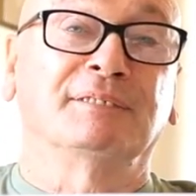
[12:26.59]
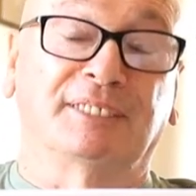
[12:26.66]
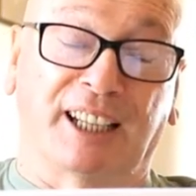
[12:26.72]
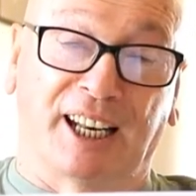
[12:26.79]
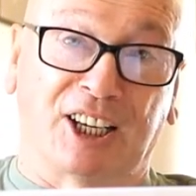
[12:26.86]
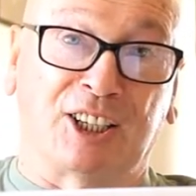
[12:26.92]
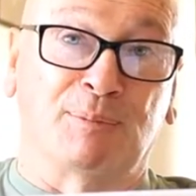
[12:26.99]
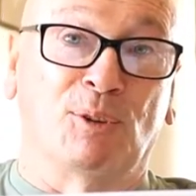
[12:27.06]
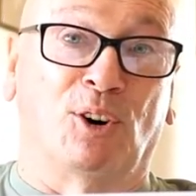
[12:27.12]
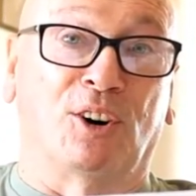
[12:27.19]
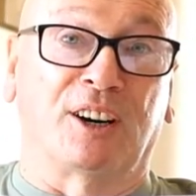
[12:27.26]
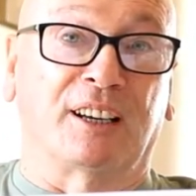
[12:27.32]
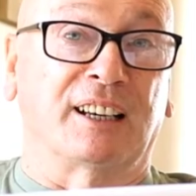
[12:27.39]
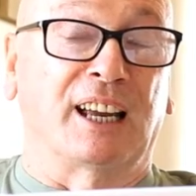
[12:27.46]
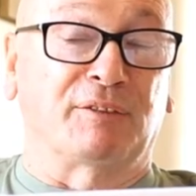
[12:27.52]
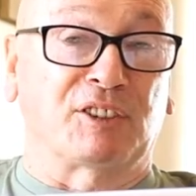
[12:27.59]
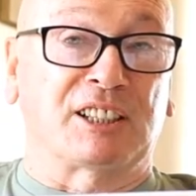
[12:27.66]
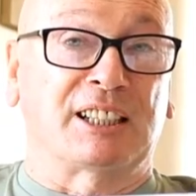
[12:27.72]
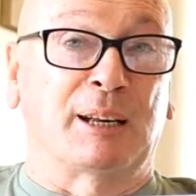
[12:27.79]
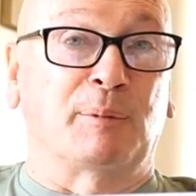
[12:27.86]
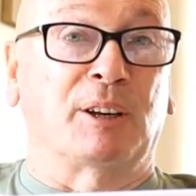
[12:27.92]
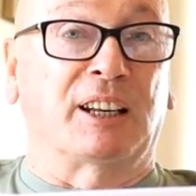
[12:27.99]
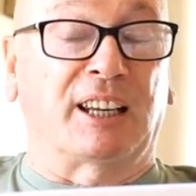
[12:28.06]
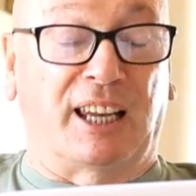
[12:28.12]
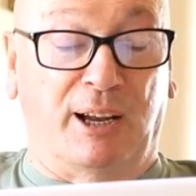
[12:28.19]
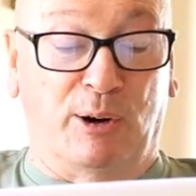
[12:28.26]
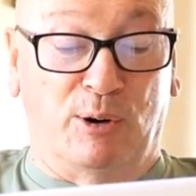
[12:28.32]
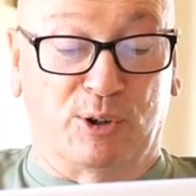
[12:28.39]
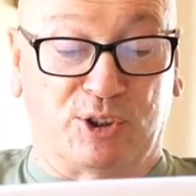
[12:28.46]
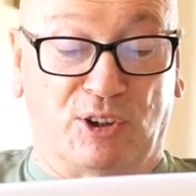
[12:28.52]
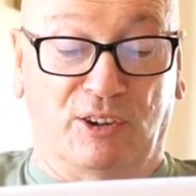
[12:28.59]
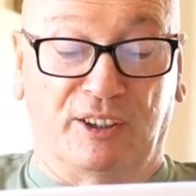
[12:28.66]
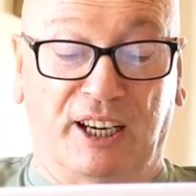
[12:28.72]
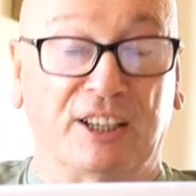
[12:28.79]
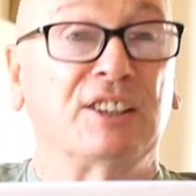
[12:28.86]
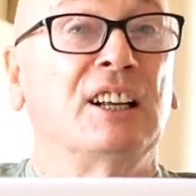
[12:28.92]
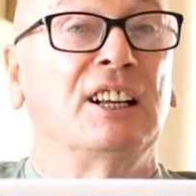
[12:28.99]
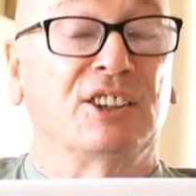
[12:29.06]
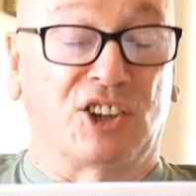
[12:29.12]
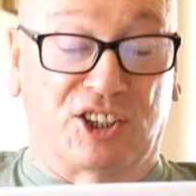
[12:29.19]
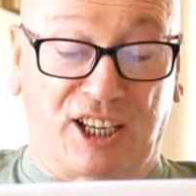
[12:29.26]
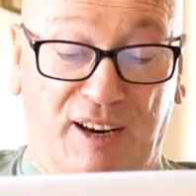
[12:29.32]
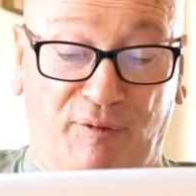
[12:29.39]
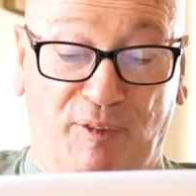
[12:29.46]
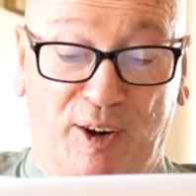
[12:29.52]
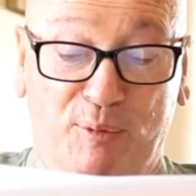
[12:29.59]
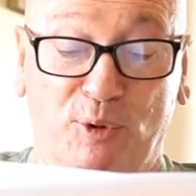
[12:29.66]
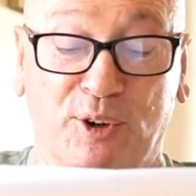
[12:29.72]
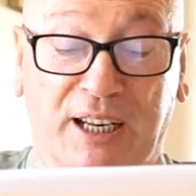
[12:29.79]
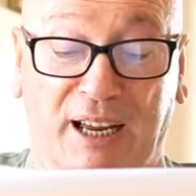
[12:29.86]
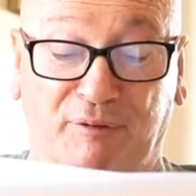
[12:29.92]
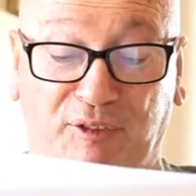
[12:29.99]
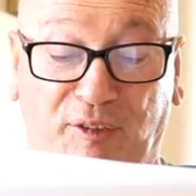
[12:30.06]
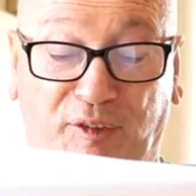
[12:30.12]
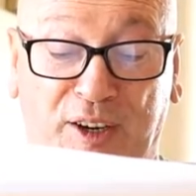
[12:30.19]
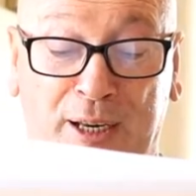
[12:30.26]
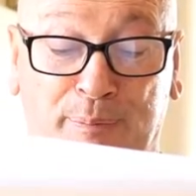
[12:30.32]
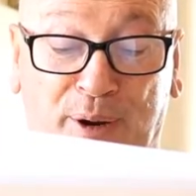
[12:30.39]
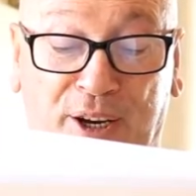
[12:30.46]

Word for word: the next morning after sleeping in the cowhouse all night, you definitely would have to feel